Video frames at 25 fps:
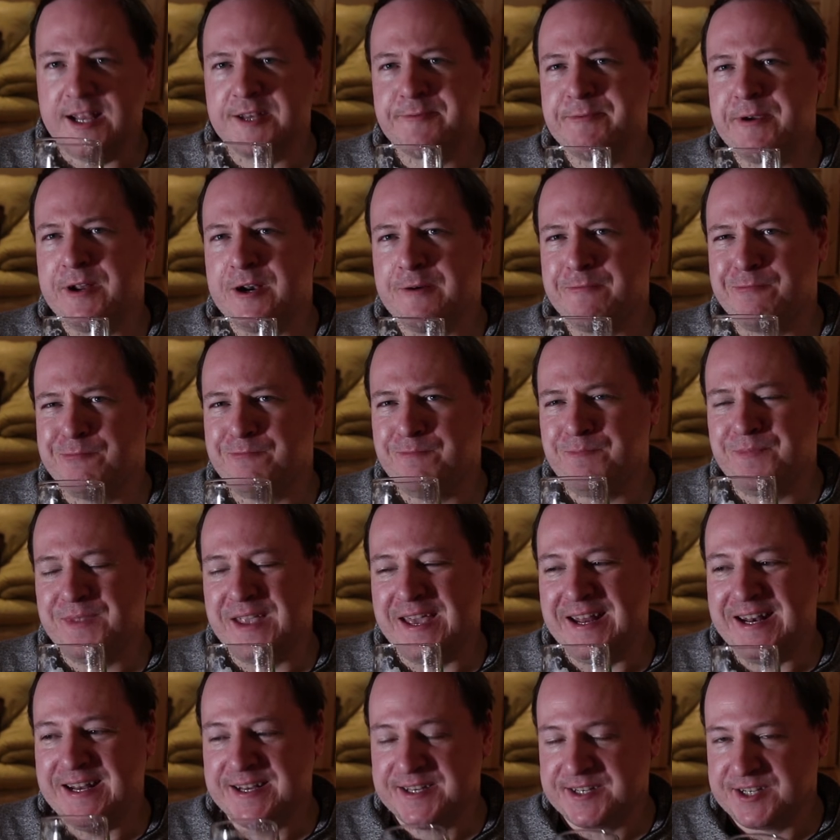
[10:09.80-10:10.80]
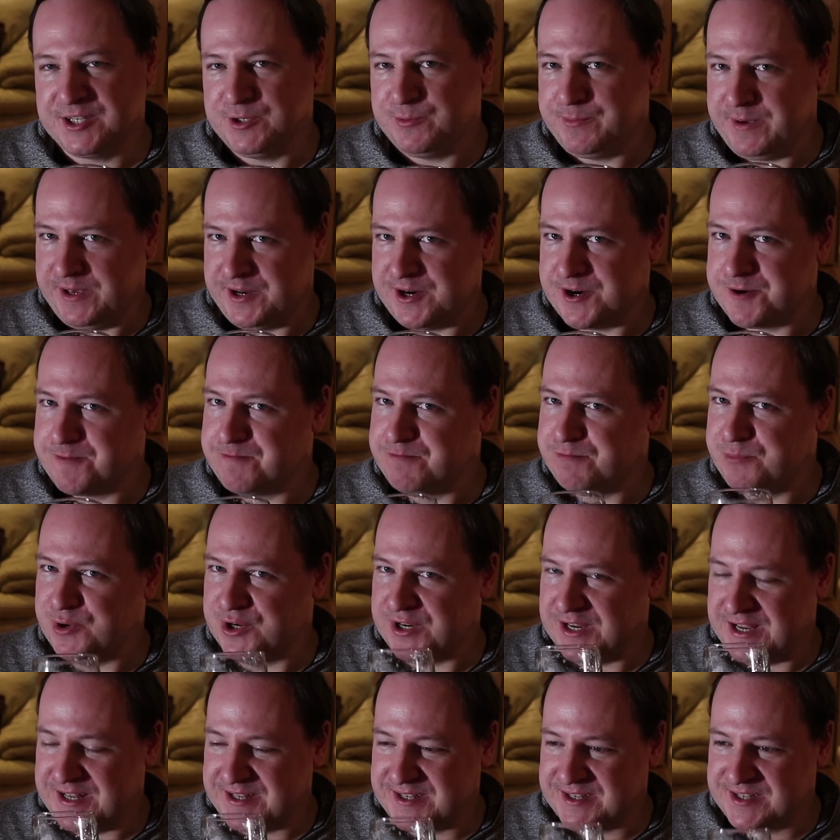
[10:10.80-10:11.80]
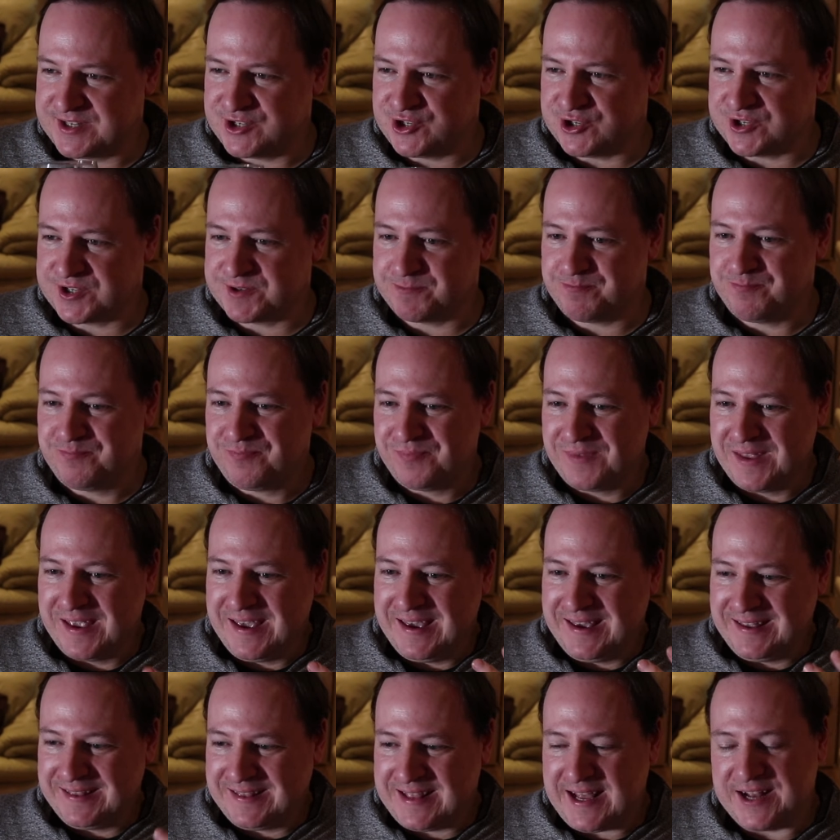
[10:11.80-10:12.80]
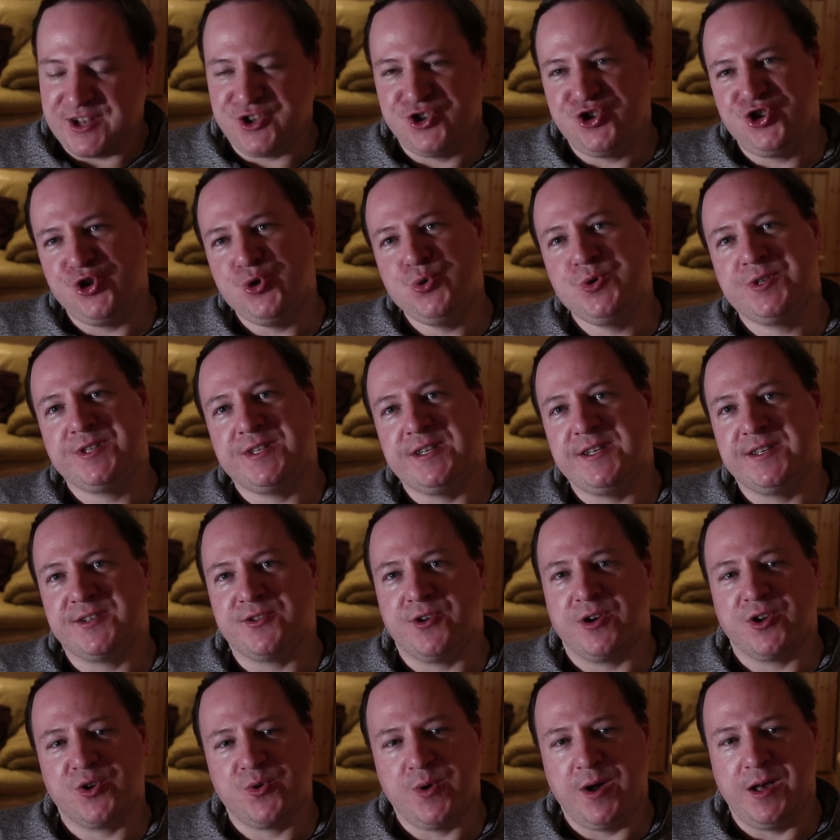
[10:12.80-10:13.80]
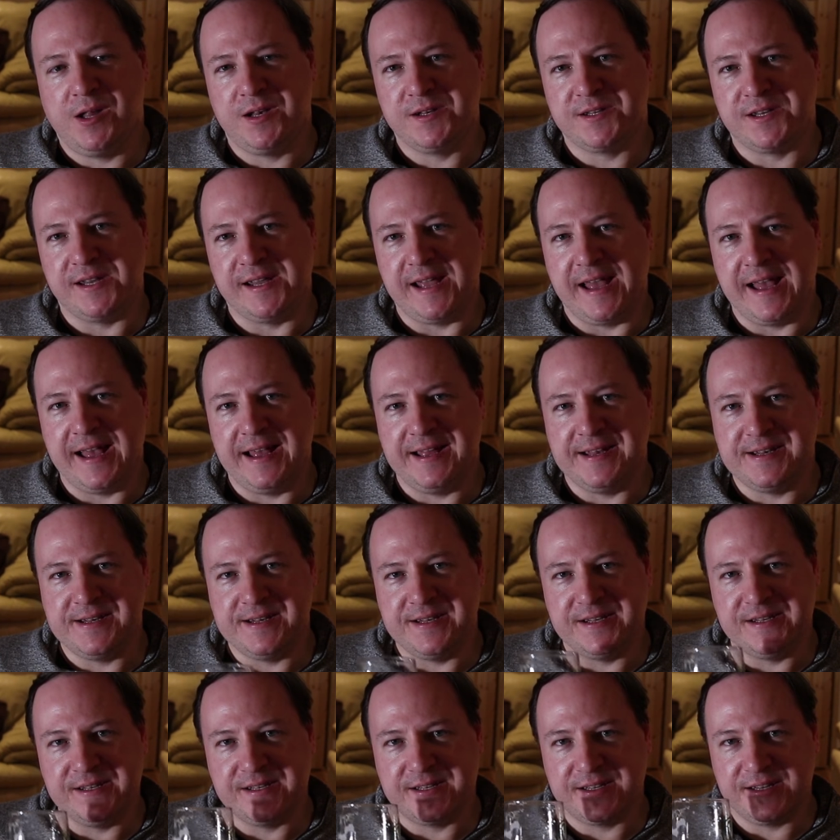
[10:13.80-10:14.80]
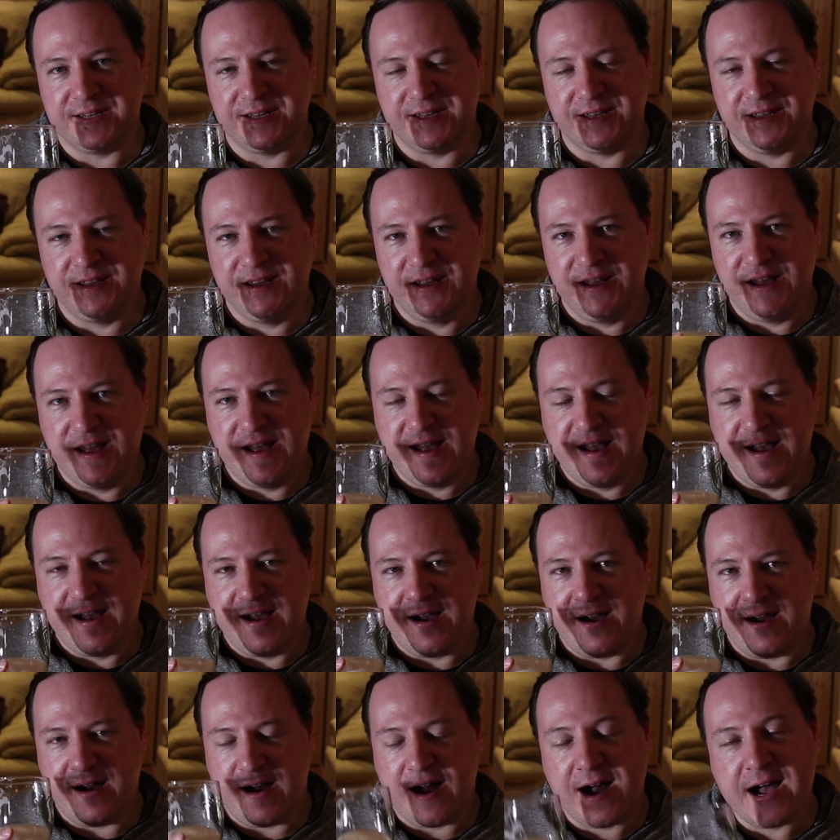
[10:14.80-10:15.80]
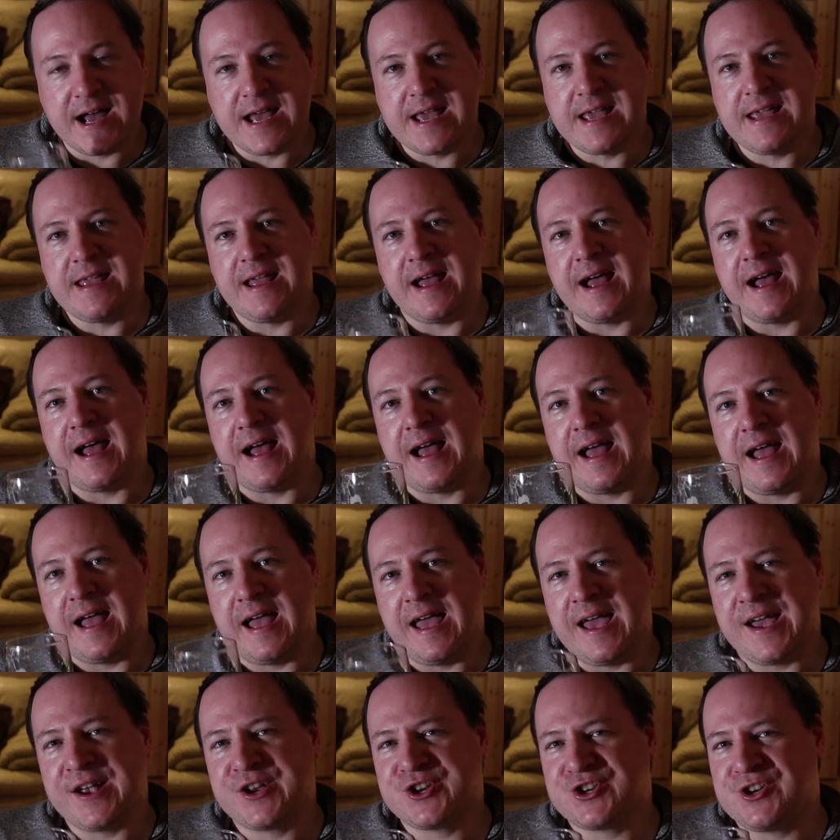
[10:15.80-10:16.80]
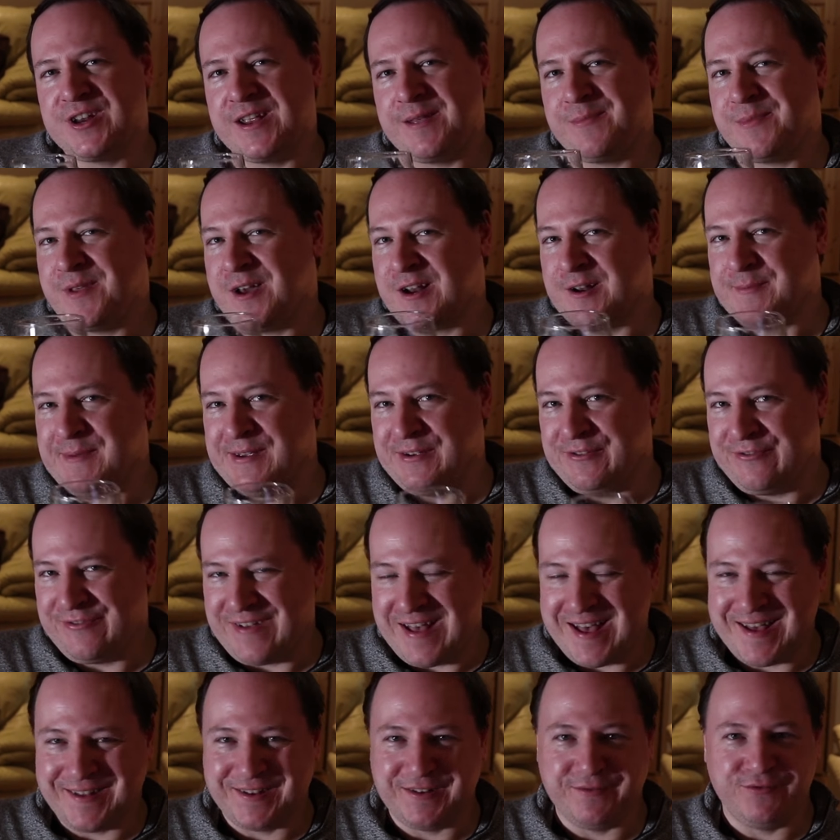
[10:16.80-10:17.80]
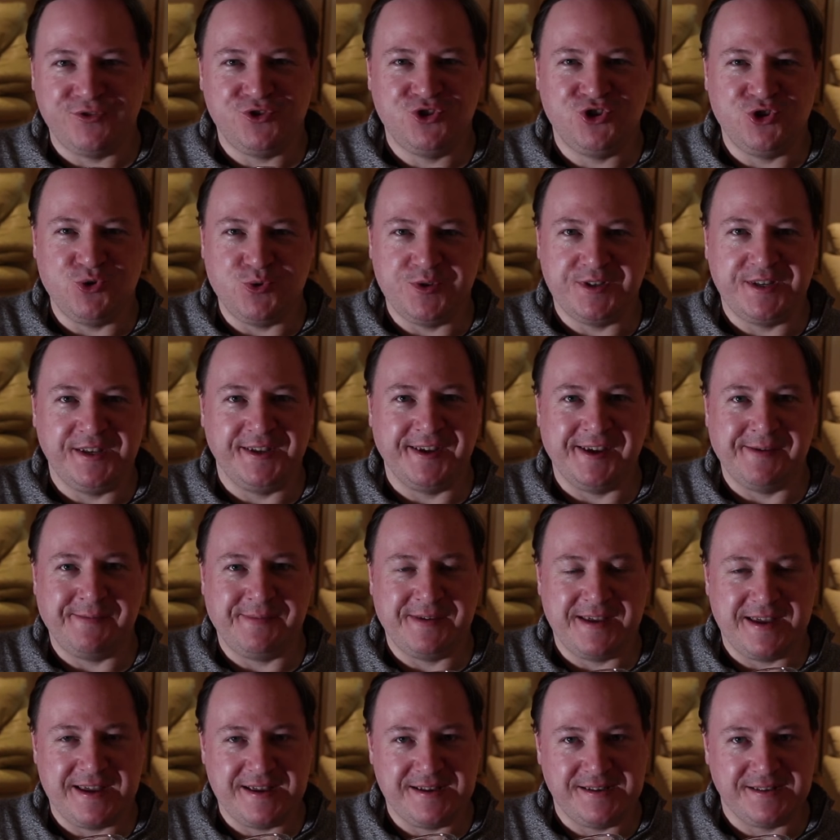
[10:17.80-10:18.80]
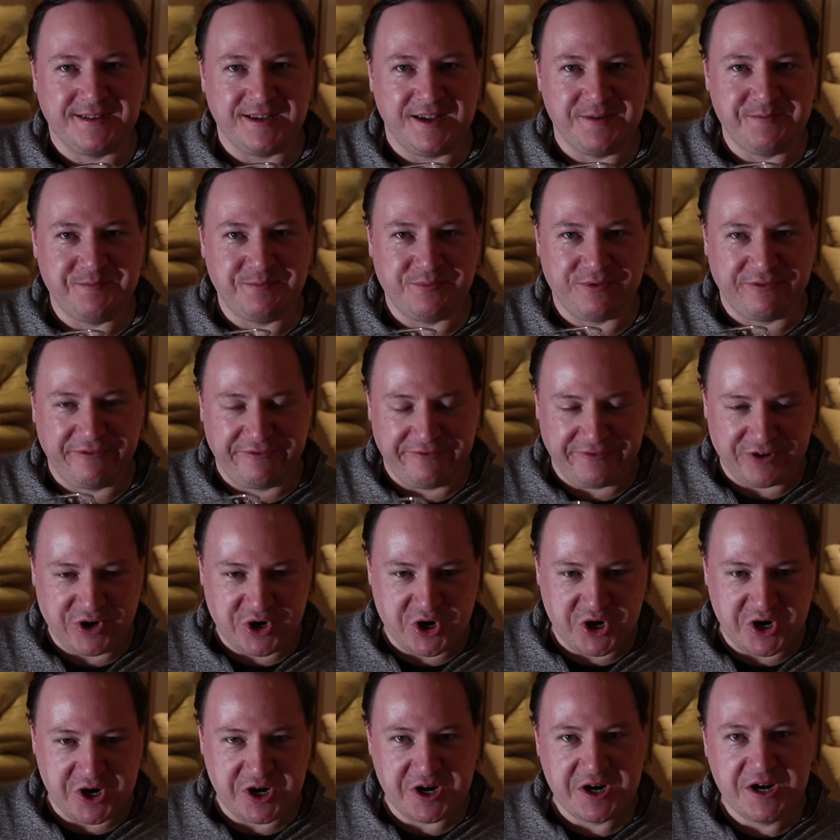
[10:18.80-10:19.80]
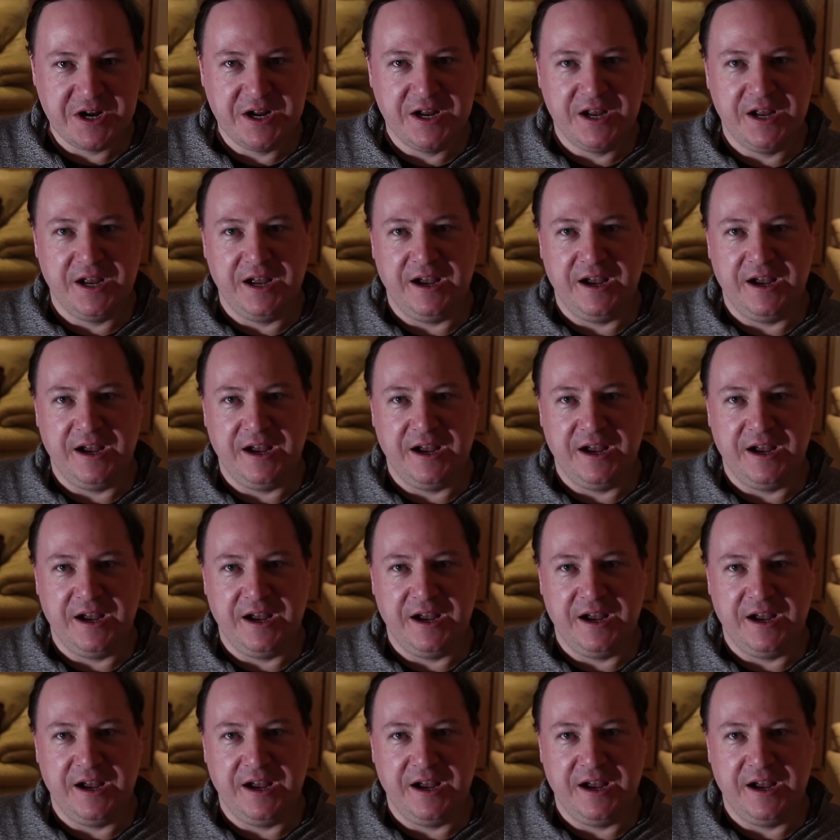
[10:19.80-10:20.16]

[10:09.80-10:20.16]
Less bitter. It is still bitter, but it's just that juicy sort of quality. And I actually am not a big fan of juicy IPAs. I prefer